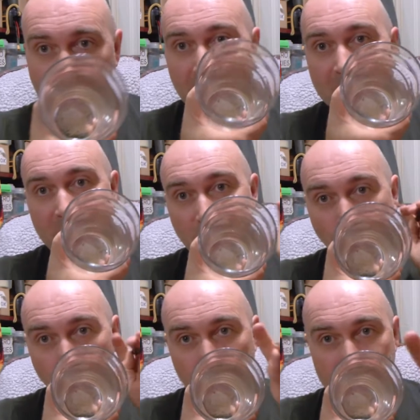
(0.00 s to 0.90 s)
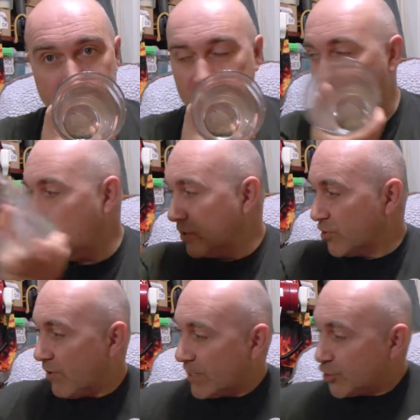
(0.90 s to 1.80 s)
it can only see in one
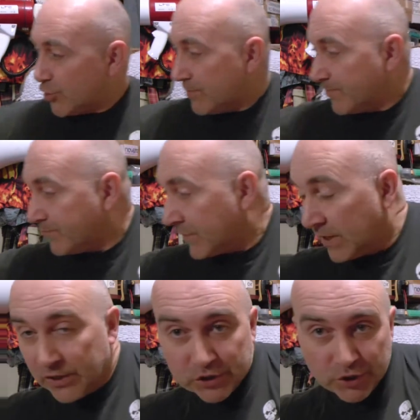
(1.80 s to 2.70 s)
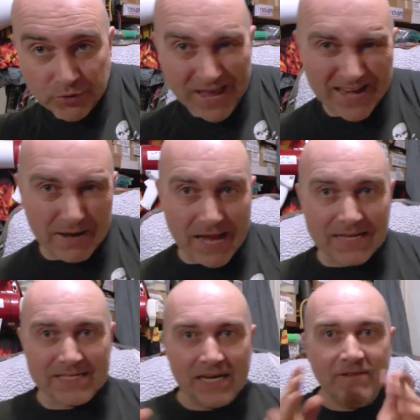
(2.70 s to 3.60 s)
direction. So then,
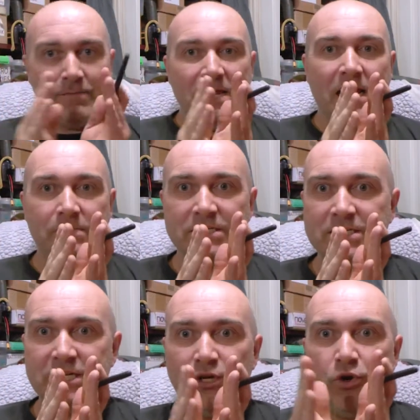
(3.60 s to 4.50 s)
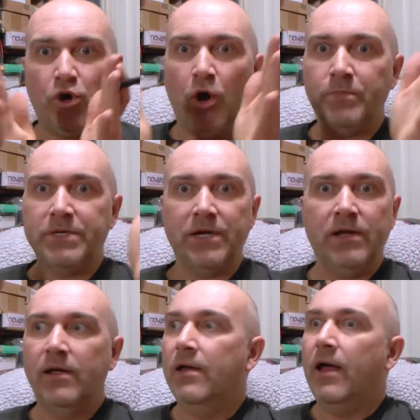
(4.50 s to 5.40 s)
instead of being able to see your copter
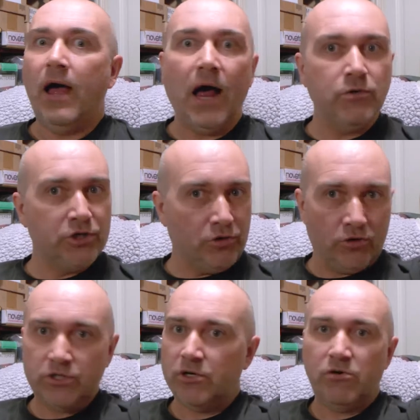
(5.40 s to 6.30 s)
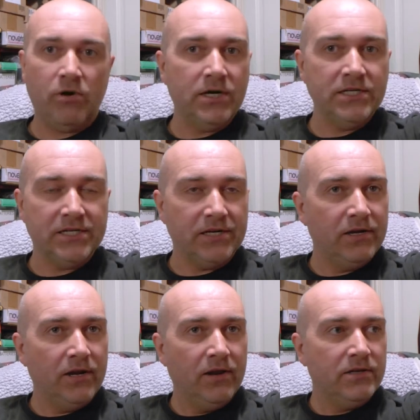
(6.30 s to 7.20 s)
out across the
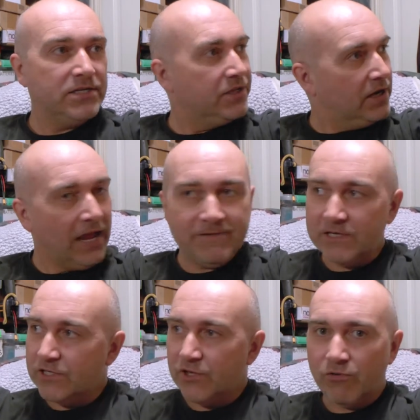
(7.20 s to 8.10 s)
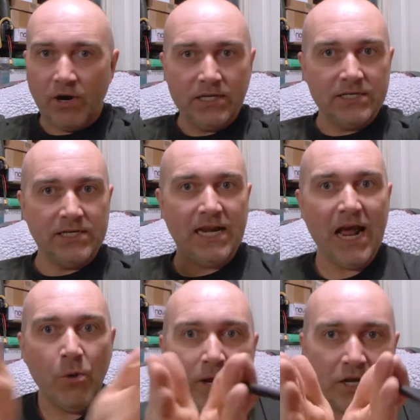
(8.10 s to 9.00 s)
horizon to the left and to the right,
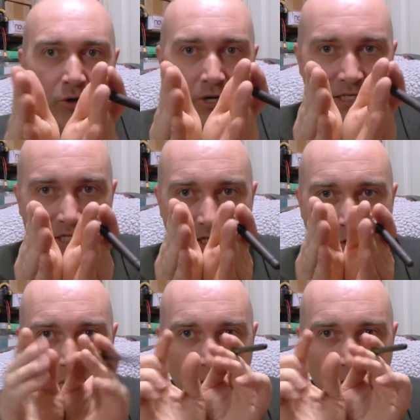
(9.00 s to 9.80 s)
now it can only see your